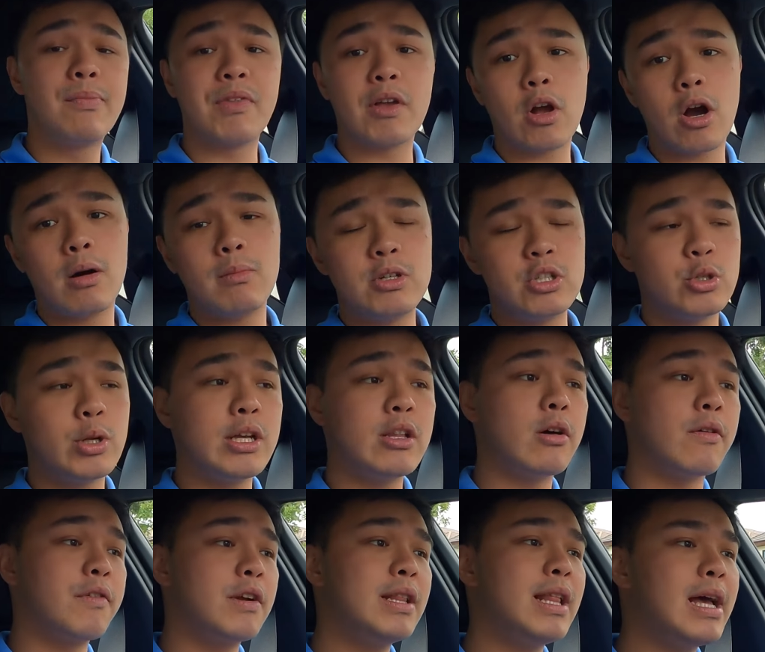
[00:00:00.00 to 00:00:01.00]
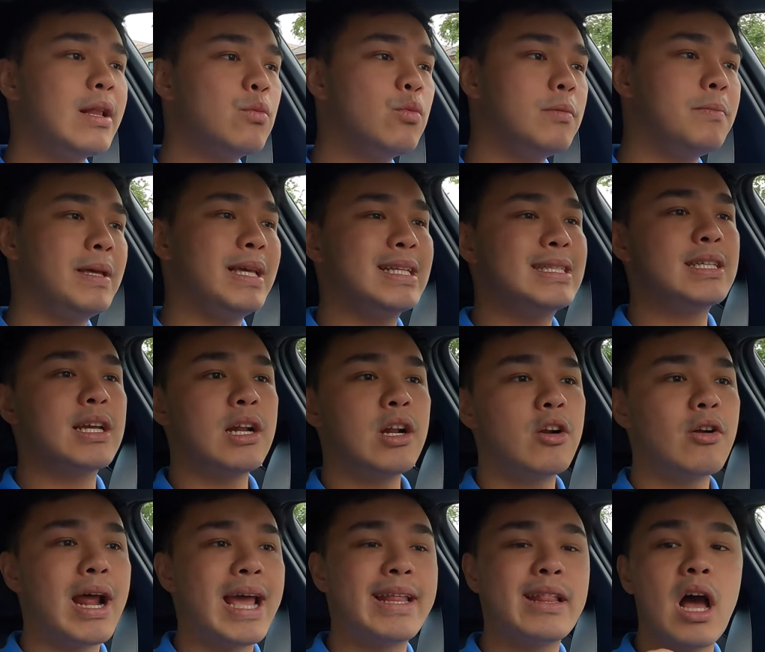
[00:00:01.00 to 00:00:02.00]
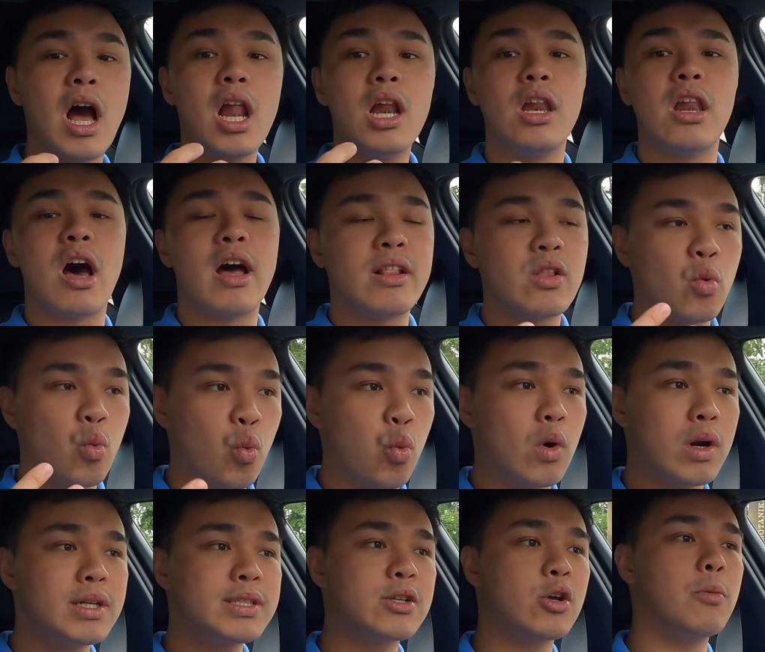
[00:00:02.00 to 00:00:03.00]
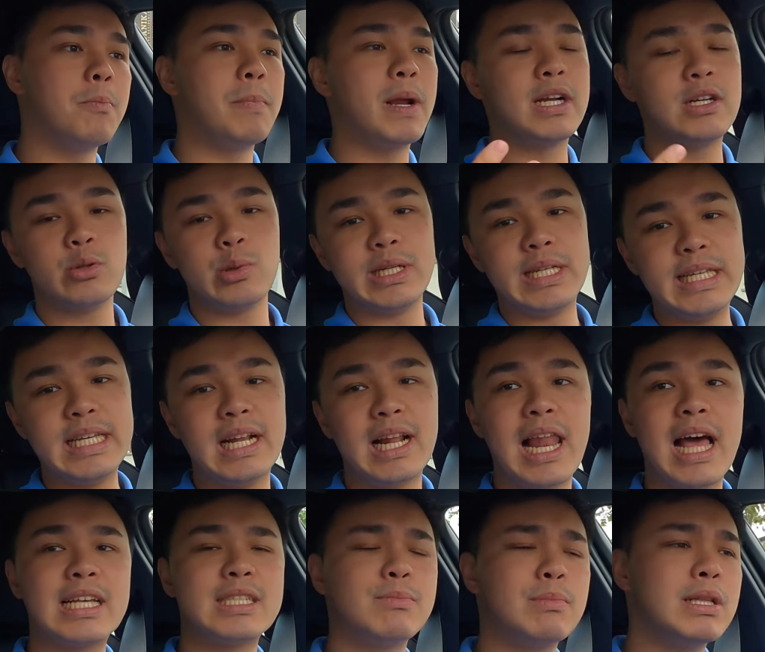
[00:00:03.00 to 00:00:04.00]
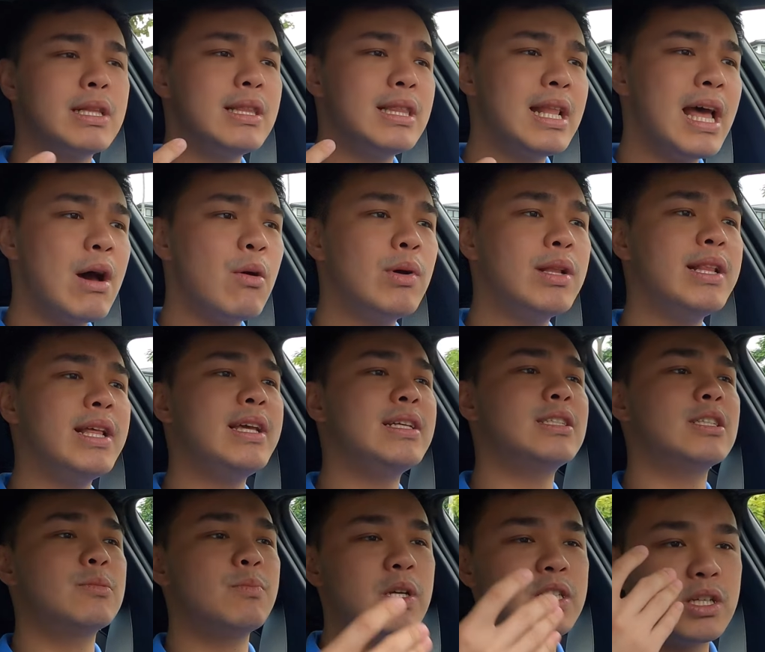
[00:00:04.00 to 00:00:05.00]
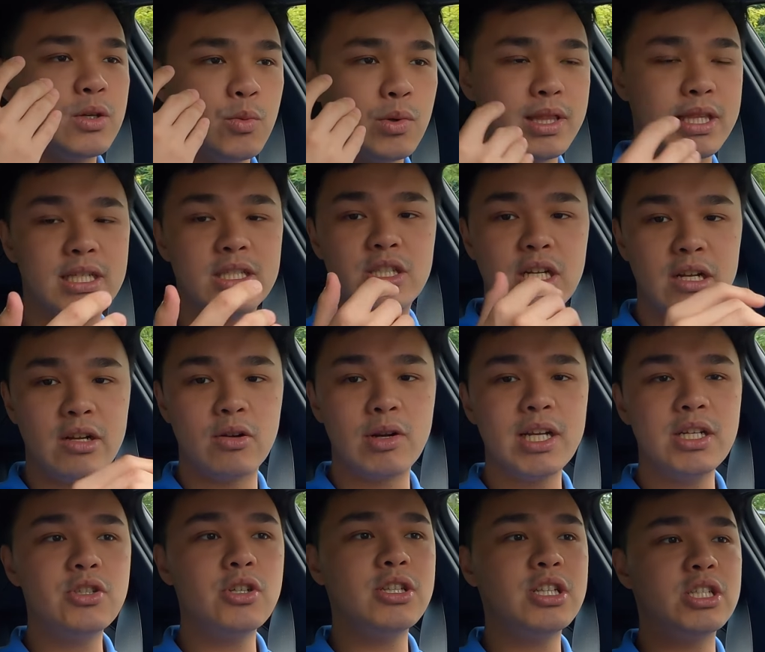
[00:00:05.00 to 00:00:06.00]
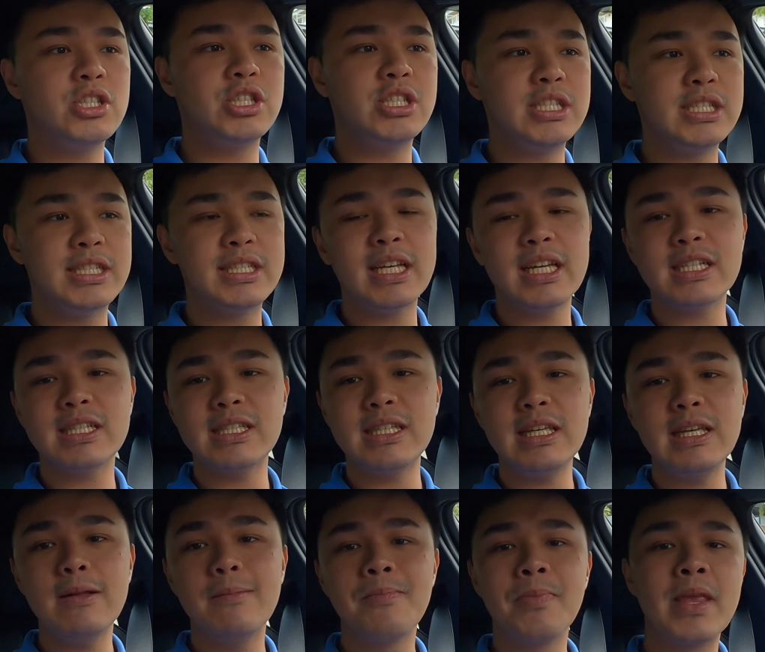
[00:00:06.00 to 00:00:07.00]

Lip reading: the common trade-off for that would be it's gonna ride a lot worse compared to an E-Class. But nowadays, especially with this generation, the G60,